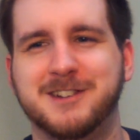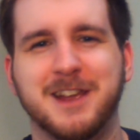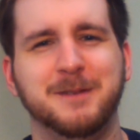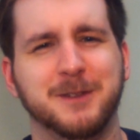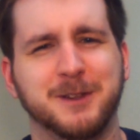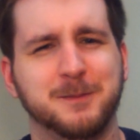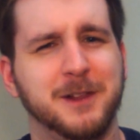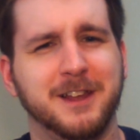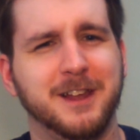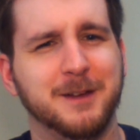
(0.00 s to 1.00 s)
shameless
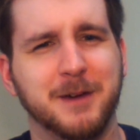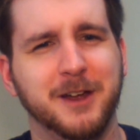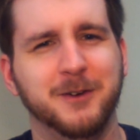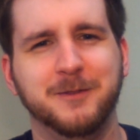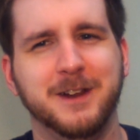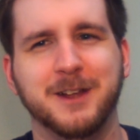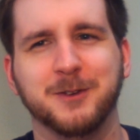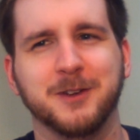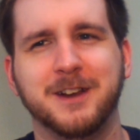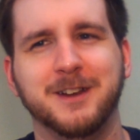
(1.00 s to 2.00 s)
plugging of my own
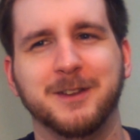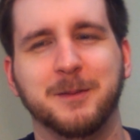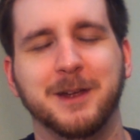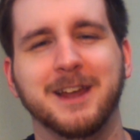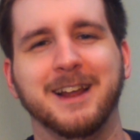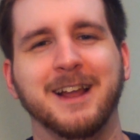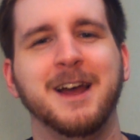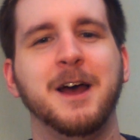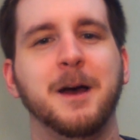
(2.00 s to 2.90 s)
videos right here at the beginning.